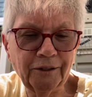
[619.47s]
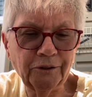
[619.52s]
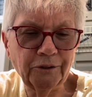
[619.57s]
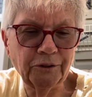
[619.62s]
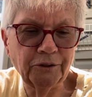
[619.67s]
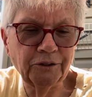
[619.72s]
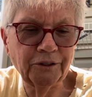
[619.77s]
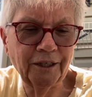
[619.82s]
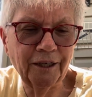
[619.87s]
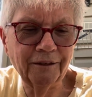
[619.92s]

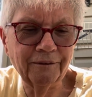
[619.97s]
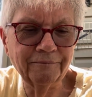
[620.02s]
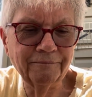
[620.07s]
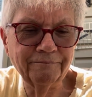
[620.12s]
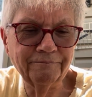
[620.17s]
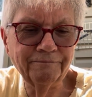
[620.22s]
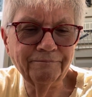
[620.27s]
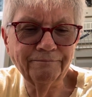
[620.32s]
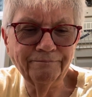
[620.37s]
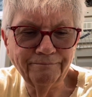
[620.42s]
Thursday
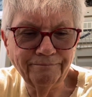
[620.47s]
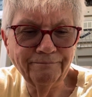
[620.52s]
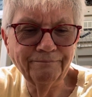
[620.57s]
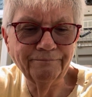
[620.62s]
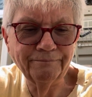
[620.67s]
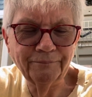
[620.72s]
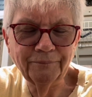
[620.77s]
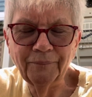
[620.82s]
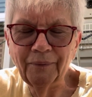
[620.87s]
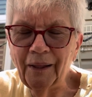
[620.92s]

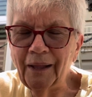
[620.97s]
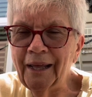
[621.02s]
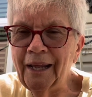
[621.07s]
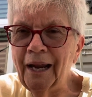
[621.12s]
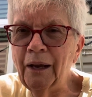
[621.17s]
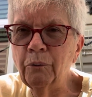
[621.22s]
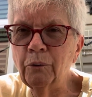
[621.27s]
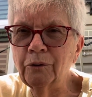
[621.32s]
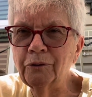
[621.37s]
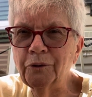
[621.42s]
and
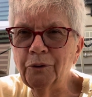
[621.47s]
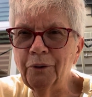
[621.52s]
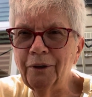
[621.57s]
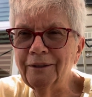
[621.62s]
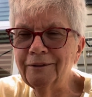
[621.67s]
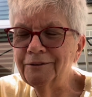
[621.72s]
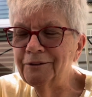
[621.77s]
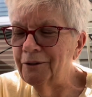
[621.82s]
I will do it.